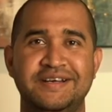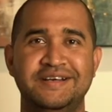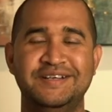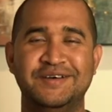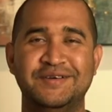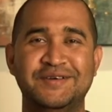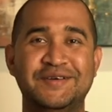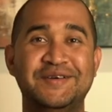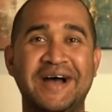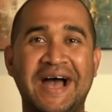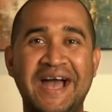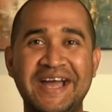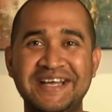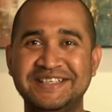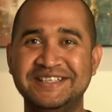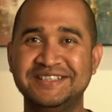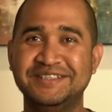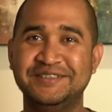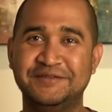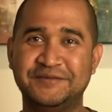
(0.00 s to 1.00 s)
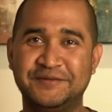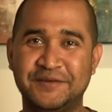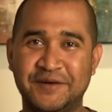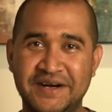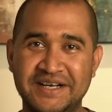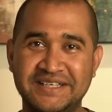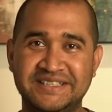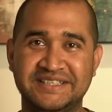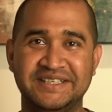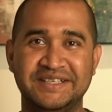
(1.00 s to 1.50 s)
Now, I did the
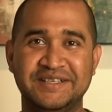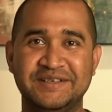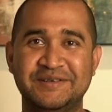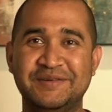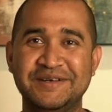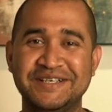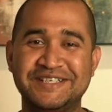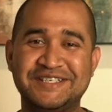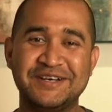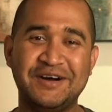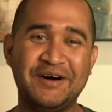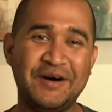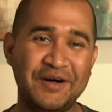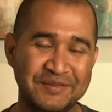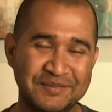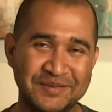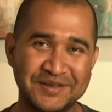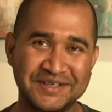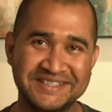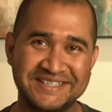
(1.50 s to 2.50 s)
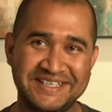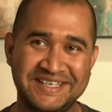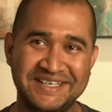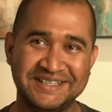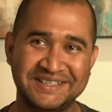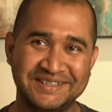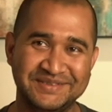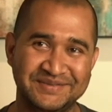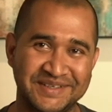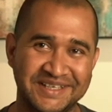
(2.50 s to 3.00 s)
40, which almost
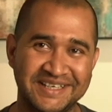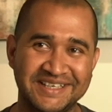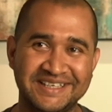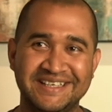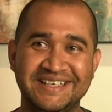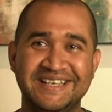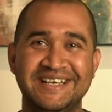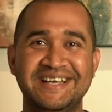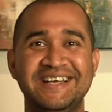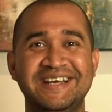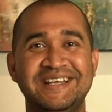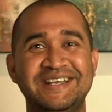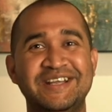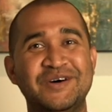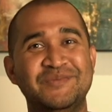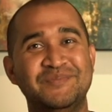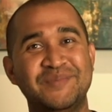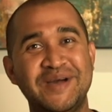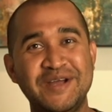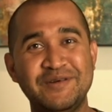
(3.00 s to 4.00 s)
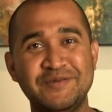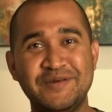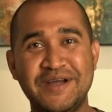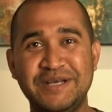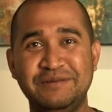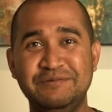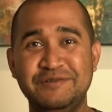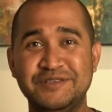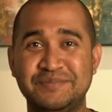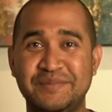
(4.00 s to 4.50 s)
killed me. Now, my
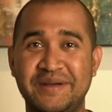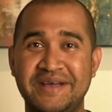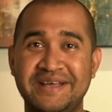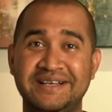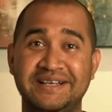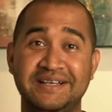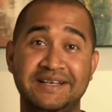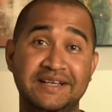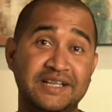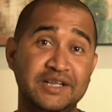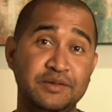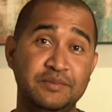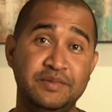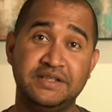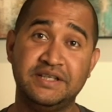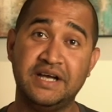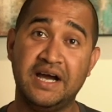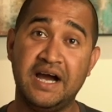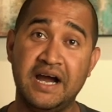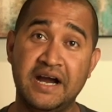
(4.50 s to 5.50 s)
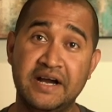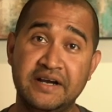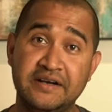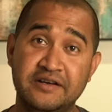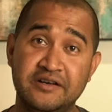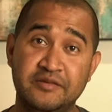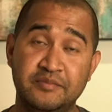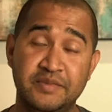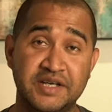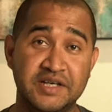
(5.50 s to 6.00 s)
ride was made a little bit
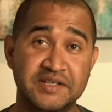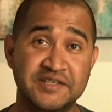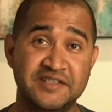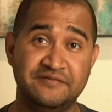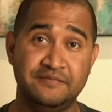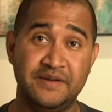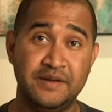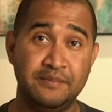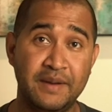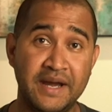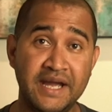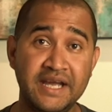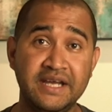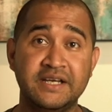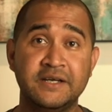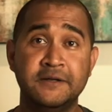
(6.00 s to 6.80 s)
harder because of my bike.